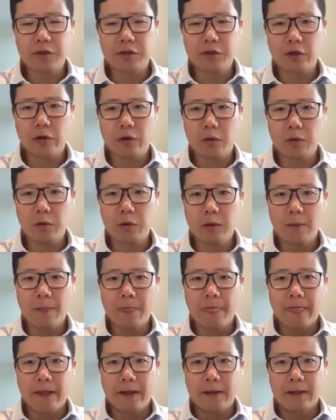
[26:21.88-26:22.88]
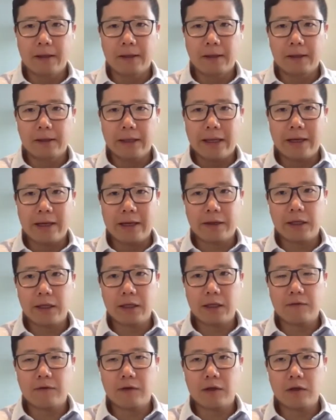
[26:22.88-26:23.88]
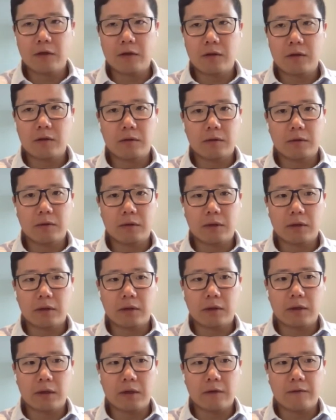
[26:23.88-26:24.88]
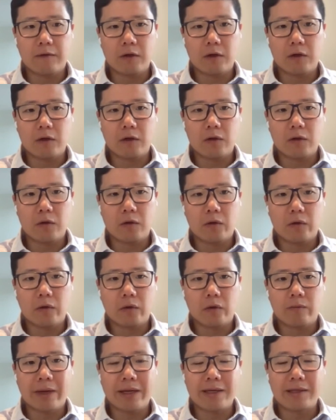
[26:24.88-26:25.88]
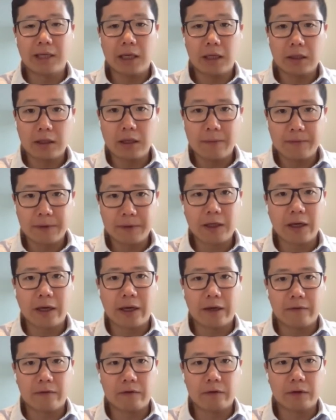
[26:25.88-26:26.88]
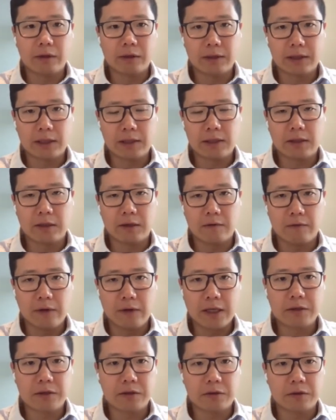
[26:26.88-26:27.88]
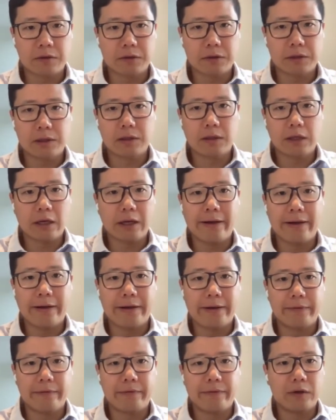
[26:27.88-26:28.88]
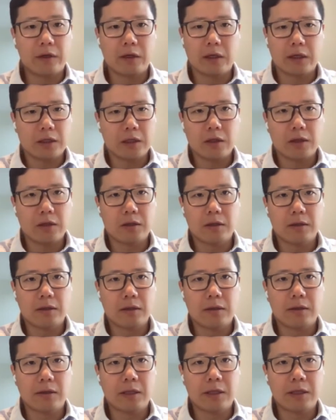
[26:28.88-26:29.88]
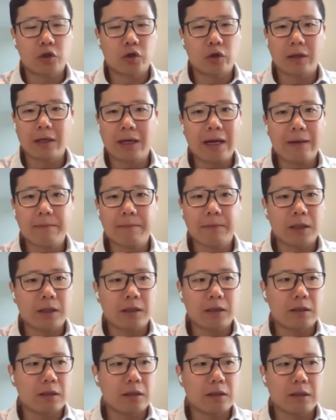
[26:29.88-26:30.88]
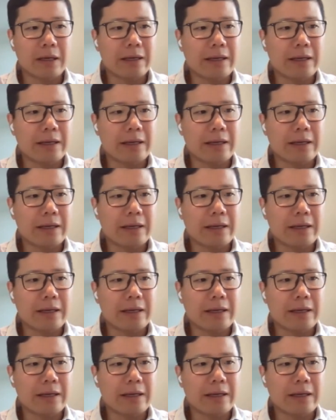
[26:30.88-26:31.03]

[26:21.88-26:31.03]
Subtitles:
So, and I think if you maintain the upside for the existing investors, it should not be.